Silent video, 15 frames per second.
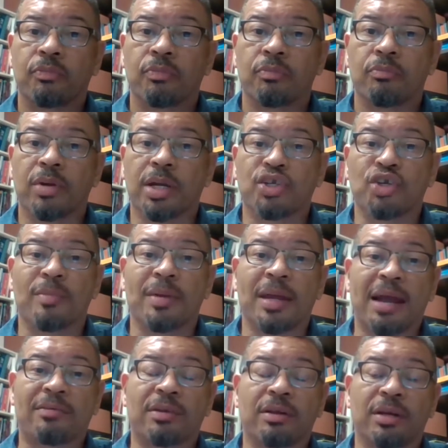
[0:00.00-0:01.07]
Because you may
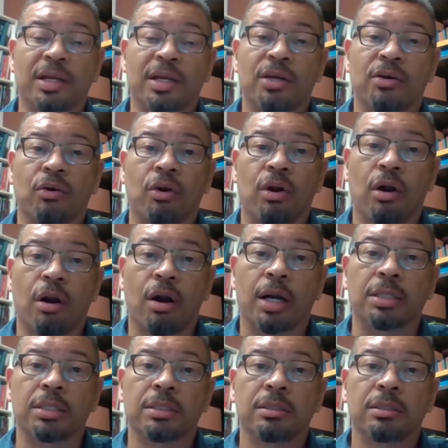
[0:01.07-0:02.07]
have to look in your own heart